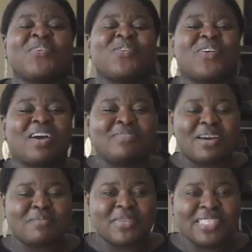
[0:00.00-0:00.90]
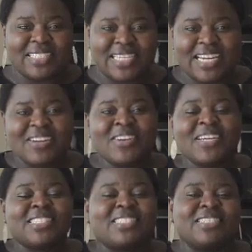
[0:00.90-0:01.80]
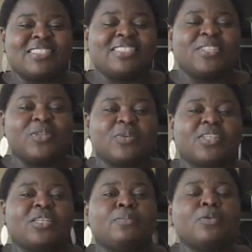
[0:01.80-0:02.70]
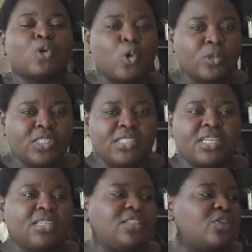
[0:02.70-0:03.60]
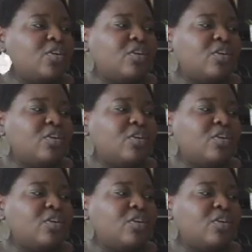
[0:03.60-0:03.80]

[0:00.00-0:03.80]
you have that money there to, keep you coasting.